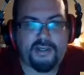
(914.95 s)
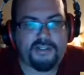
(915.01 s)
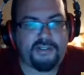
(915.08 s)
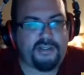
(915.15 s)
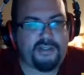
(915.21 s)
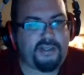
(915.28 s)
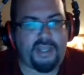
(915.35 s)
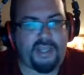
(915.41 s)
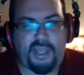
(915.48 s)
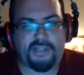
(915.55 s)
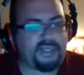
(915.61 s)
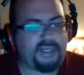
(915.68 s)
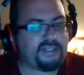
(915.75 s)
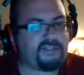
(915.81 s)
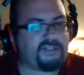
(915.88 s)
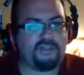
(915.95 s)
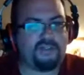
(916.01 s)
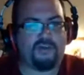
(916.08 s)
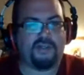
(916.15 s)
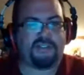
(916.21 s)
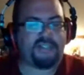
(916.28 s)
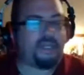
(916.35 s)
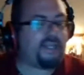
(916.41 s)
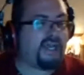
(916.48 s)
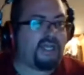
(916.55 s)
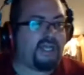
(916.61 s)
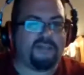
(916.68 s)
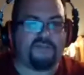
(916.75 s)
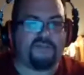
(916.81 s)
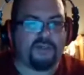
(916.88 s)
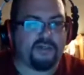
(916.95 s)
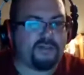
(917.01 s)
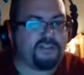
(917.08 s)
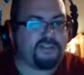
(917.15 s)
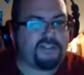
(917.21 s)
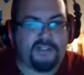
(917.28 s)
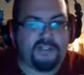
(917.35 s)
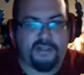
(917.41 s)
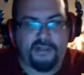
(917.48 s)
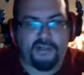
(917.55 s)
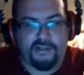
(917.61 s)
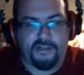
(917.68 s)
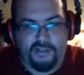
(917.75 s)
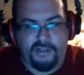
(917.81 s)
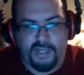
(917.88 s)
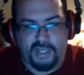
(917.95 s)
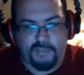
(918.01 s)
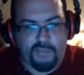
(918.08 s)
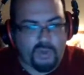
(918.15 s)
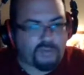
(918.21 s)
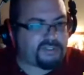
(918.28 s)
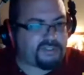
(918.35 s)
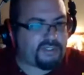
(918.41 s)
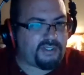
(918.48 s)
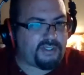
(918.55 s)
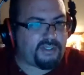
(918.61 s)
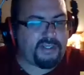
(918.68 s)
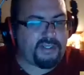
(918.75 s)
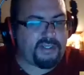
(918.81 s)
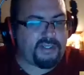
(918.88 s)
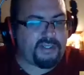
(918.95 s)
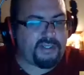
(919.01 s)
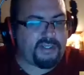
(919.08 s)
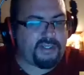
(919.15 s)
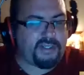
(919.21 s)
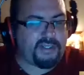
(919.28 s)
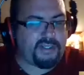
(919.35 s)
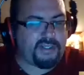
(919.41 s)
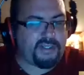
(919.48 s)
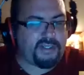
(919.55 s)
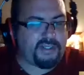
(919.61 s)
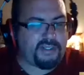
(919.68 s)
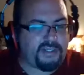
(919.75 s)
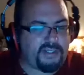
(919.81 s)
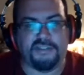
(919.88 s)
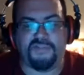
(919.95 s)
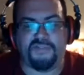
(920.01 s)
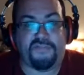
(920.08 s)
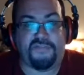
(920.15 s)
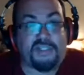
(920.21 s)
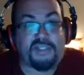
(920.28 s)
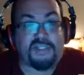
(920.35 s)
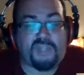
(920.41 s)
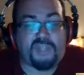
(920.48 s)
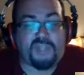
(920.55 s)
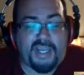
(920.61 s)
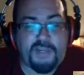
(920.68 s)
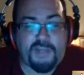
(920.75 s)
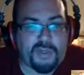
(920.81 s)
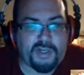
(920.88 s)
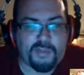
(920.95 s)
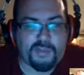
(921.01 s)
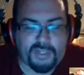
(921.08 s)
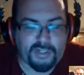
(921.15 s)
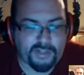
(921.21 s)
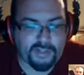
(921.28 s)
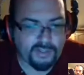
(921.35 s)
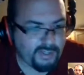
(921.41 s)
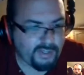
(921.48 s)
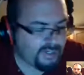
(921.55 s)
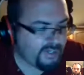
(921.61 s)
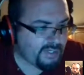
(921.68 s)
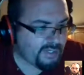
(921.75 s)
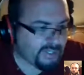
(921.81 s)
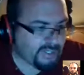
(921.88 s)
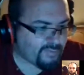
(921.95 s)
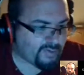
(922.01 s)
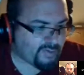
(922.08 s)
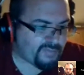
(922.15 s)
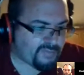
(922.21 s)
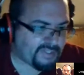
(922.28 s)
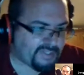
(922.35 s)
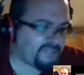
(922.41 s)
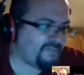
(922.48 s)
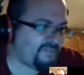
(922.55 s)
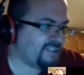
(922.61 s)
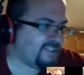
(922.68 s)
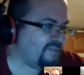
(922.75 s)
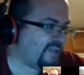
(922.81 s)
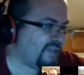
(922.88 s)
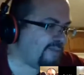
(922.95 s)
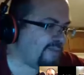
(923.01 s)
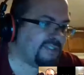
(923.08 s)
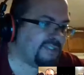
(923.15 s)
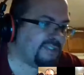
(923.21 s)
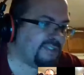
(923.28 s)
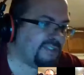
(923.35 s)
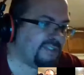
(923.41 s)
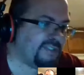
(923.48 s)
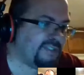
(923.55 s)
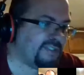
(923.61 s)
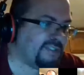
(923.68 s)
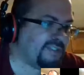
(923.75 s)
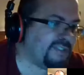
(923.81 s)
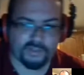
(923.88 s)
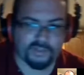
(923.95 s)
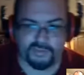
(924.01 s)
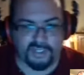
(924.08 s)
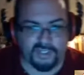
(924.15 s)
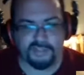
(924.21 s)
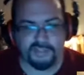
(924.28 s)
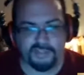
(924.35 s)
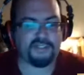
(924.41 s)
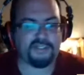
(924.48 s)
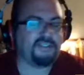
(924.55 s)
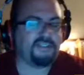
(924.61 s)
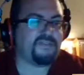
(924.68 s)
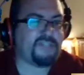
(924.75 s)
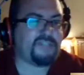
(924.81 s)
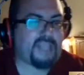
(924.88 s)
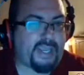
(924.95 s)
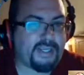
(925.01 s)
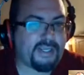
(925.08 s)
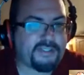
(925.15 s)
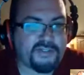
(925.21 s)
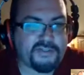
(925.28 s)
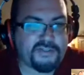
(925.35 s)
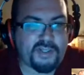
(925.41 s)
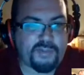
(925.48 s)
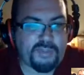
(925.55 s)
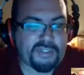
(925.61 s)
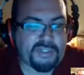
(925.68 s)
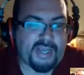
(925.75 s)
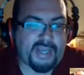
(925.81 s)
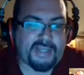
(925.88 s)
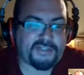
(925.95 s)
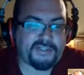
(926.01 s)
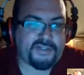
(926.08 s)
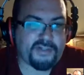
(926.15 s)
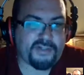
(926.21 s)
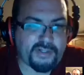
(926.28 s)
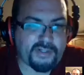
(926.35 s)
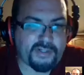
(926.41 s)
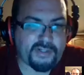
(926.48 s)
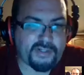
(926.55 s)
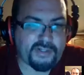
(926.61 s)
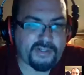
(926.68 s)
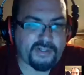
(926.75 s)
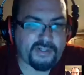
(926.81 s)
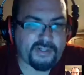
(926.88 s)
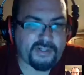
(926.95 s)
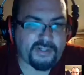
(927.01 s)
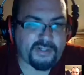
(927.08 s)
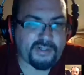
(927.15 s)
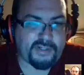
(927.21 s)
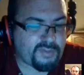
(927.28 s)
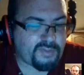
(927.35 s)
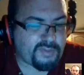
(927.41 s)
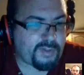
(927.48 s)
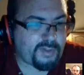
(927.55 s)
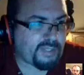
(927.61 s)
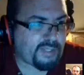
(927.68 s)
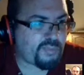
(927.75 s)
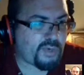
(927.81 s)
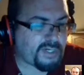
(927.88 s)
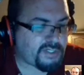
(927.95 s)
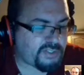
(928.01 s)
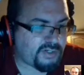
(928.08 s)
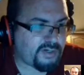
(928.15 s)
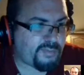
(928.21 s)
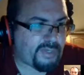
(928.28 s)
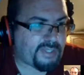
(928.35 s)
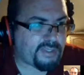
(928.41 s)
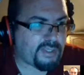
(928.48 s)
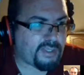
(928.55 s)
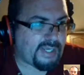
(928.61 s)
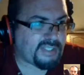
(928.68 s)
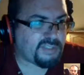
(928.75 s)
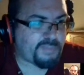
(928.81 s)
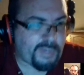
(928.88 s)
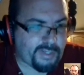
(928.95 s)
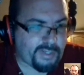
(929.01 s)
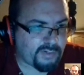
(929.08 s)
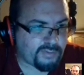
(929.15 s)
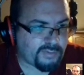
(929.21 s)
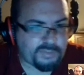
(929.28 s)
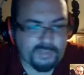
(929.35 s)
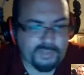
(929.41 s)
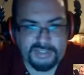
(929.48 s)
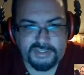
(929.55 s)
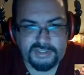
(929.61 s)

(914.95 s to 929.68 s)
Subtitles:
yeah, Dexter Lawrence, Ed Oliver, Nick Bosa. There's just tons and tons of defensive linemen. I mean, even if these defensive linemen don't get, tons and tons of sacks, there's going to be guys that are going to definitely create pressure and make the lines better, which makes